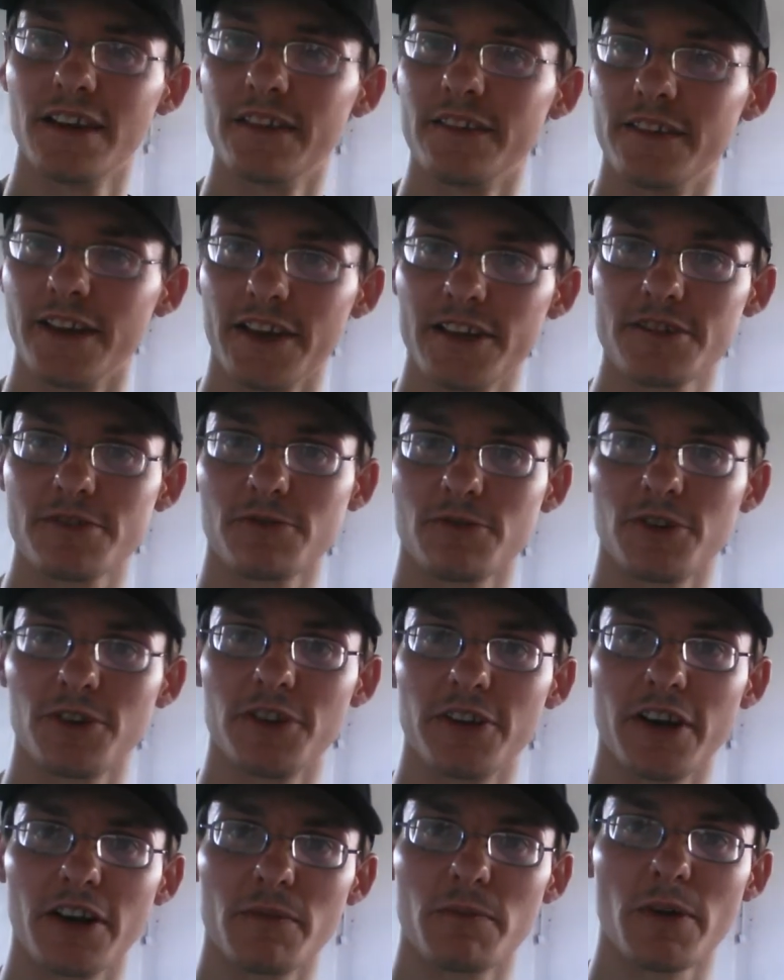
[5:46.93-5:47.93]
They just
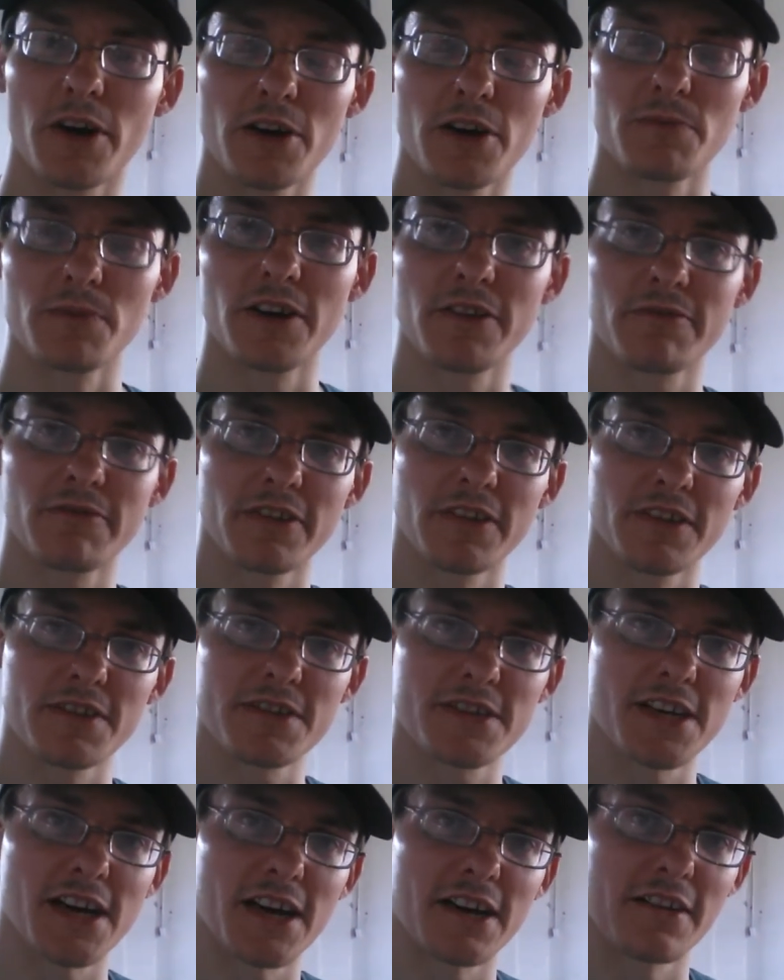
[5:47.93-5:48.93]
wanted their permit for the
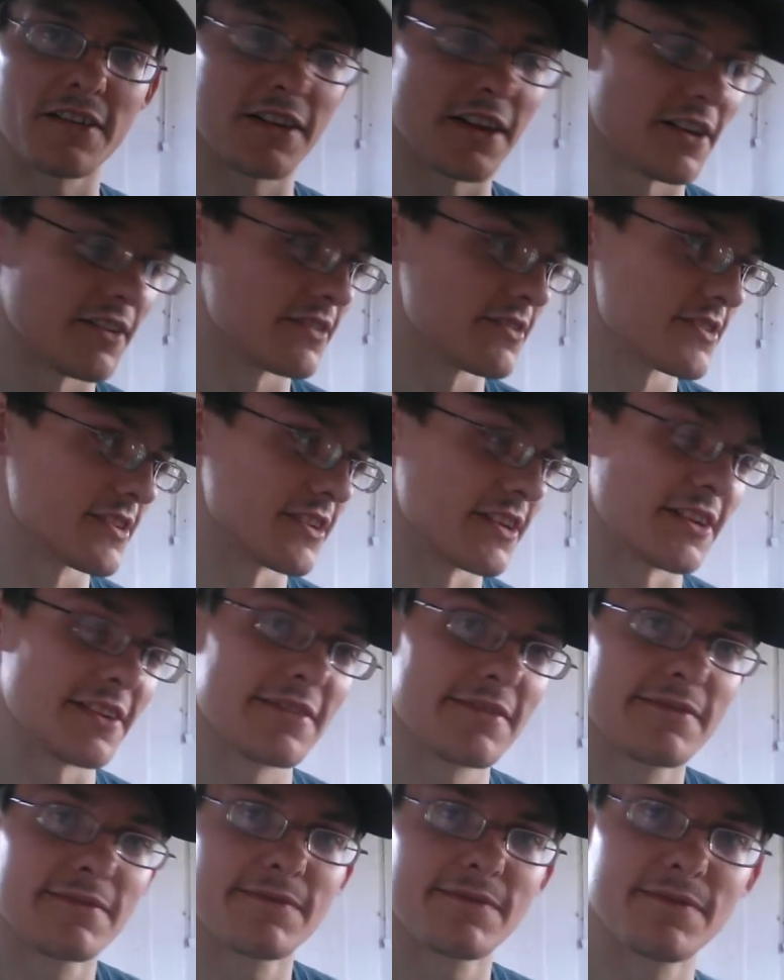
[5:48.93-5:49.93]
sign, and that was it.
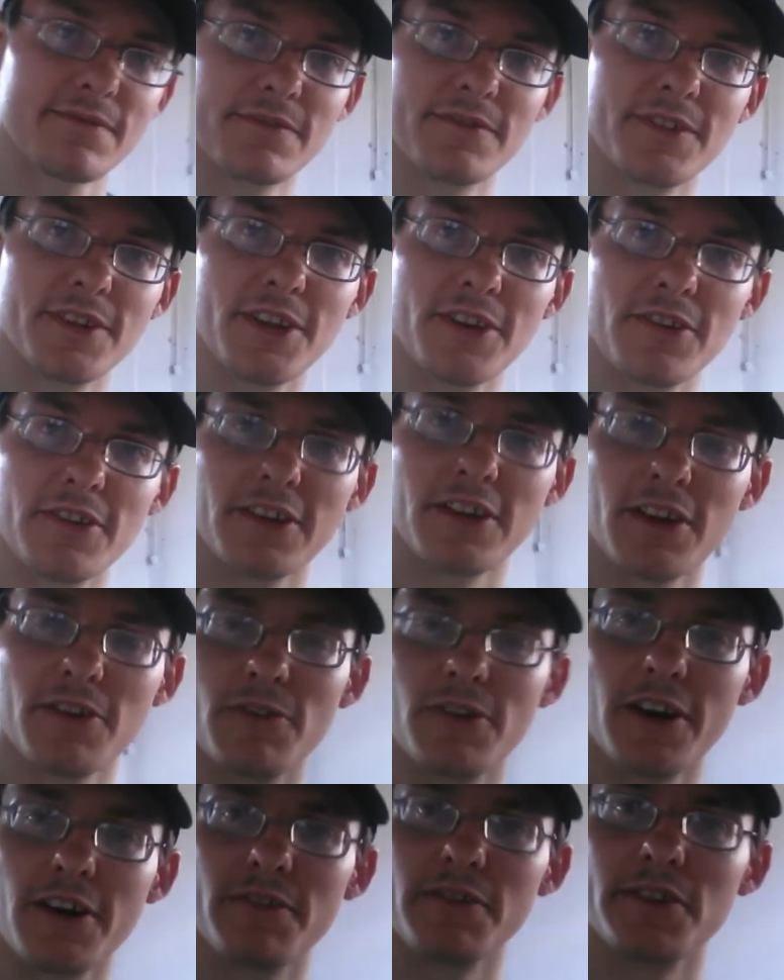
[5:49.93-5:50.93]
You did
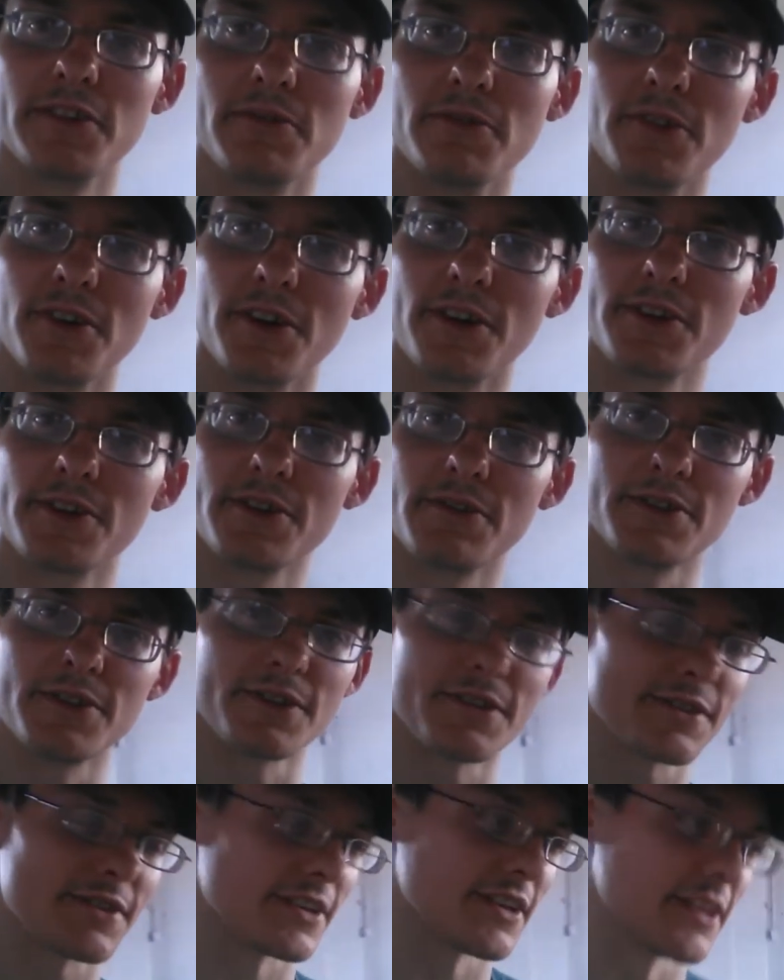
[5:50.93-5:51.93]
whatever you wanted to with
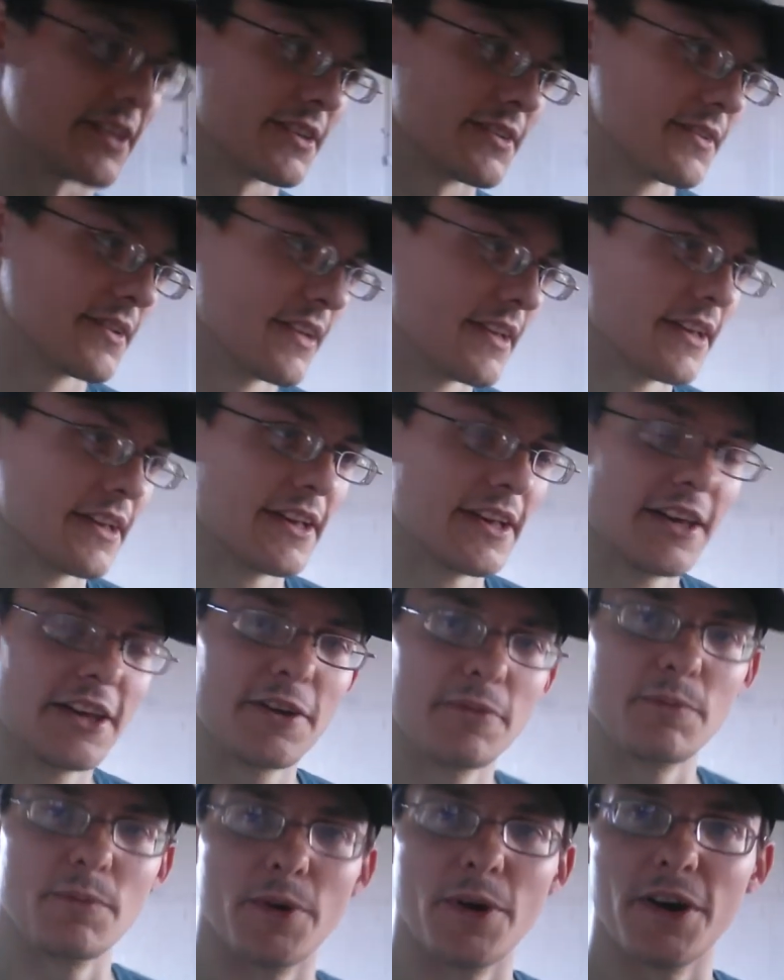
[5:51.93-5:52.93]
your sign.
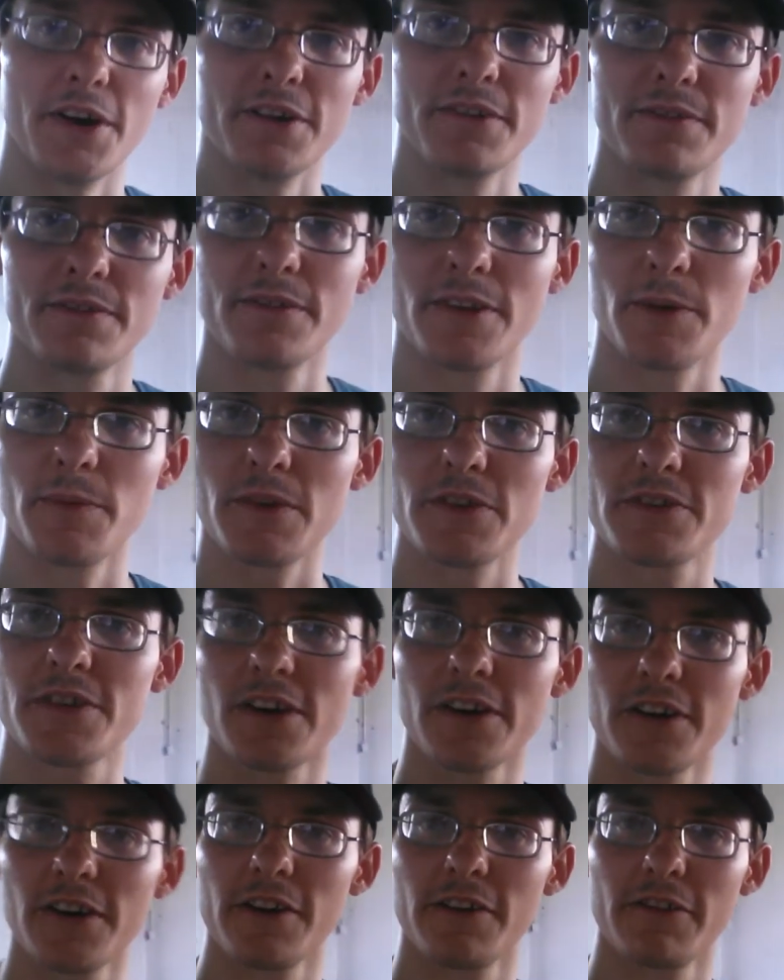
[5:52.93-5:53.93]
But let me
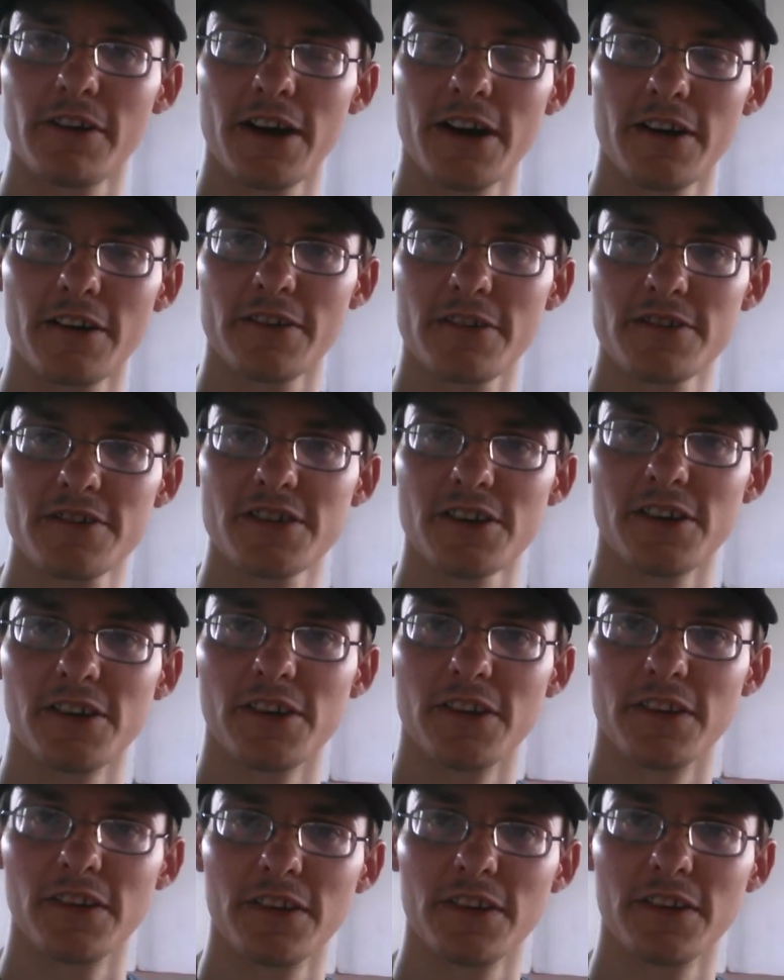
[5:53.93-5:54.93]
turn it around and show
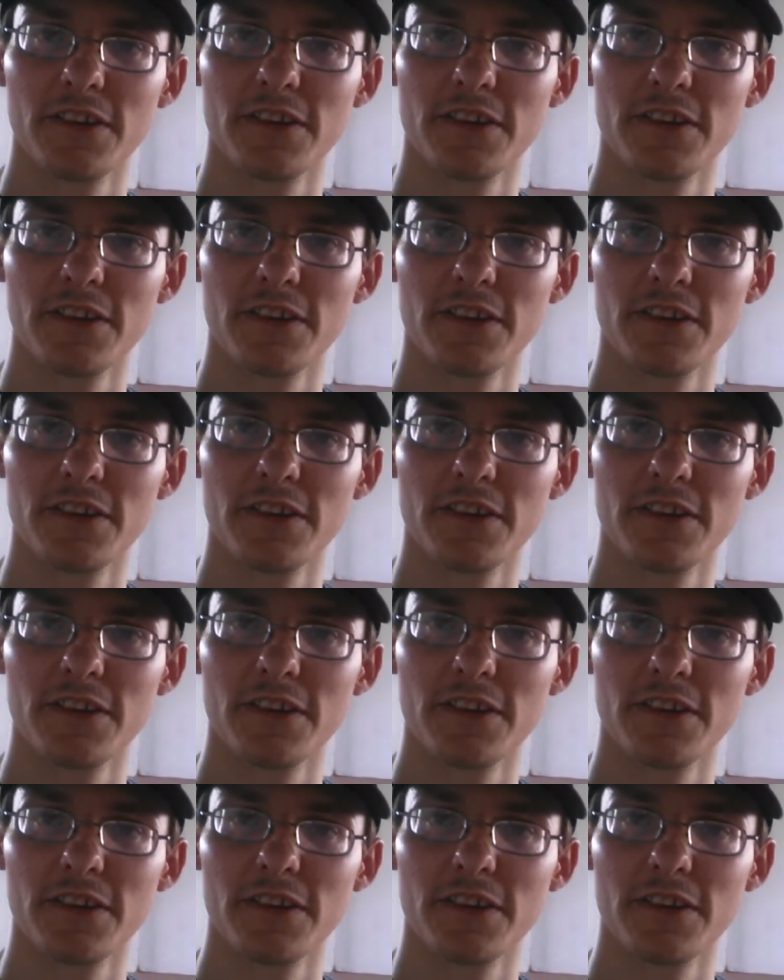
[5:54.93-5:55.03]
you this.